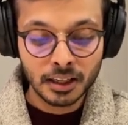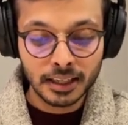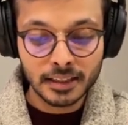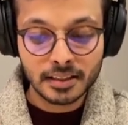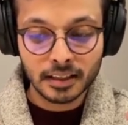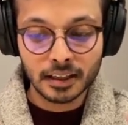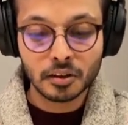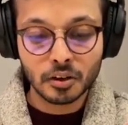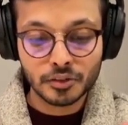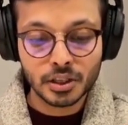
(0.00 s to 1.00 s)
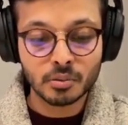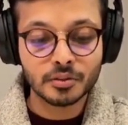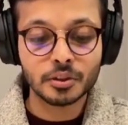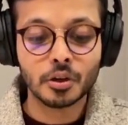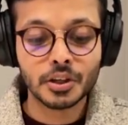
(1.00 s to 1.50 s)
it's cutting off some of the
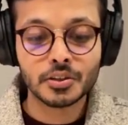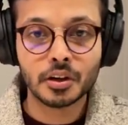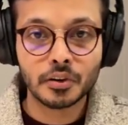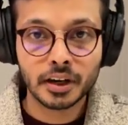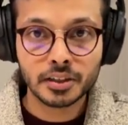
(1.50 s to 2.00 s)
noise already.